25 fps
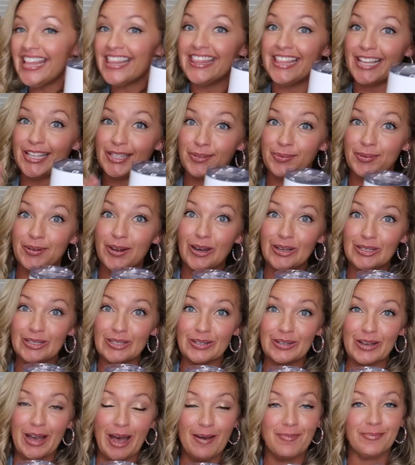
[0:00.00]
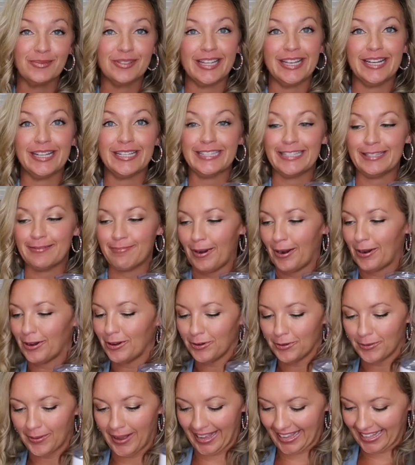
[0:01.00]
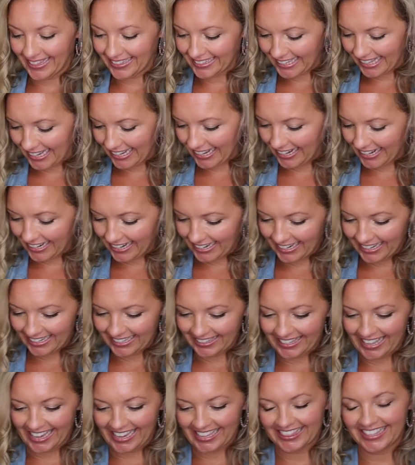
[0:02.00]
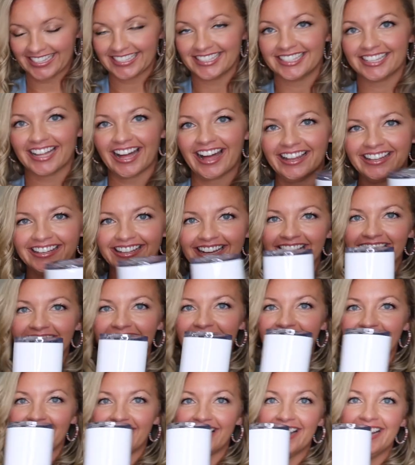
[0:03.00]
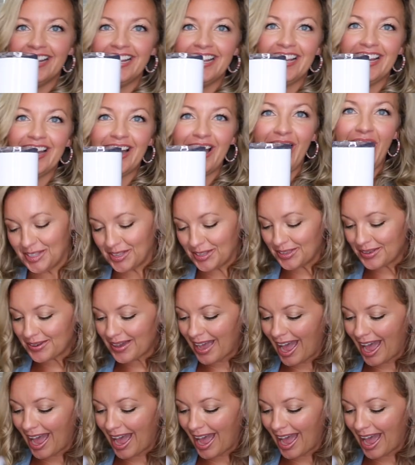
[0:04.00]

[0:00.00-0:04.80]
This one also comes in a sparkle white glitter, like this color. So you